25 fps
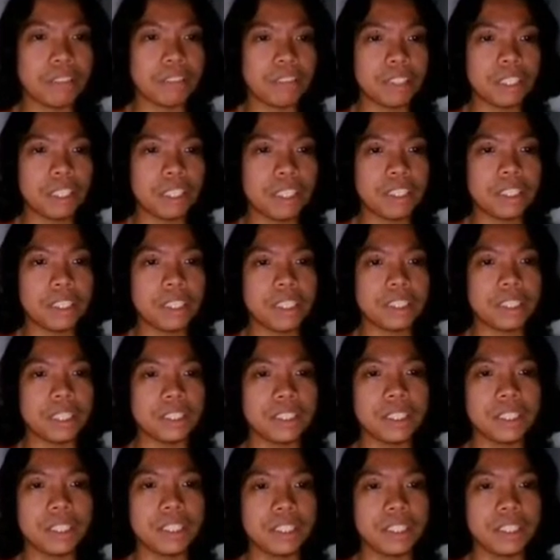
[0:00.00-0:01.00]
So
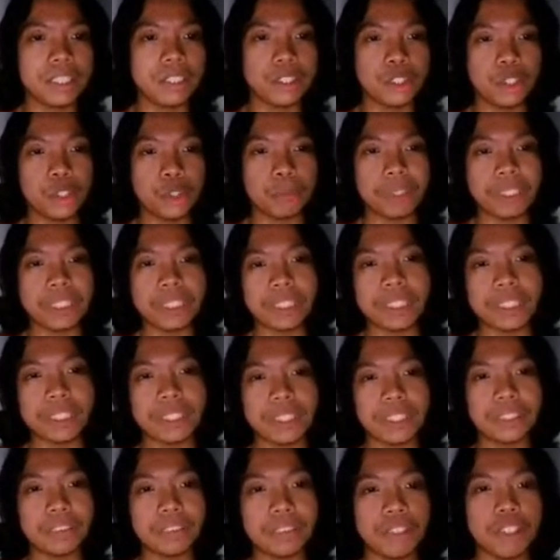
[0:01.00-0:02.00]
you need to
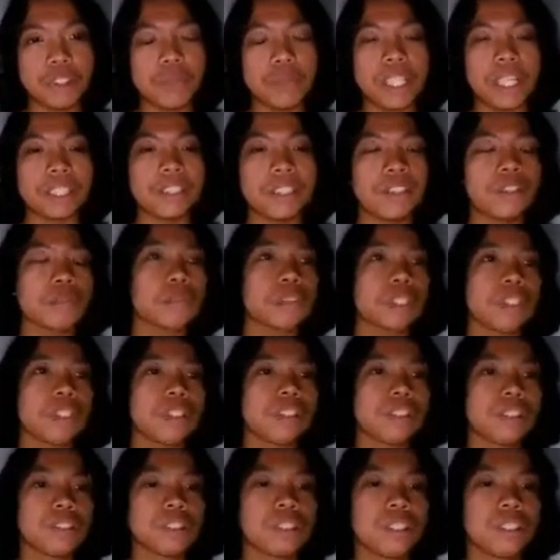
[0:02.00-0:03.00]
set up the
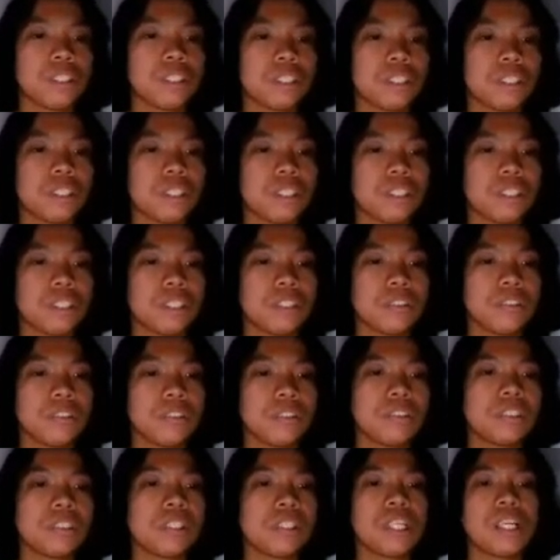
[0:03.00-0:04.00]
auto-scaling group
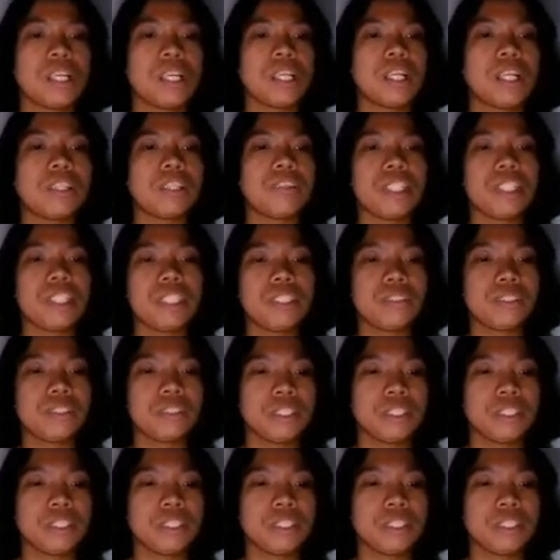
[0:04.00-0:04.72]
uh,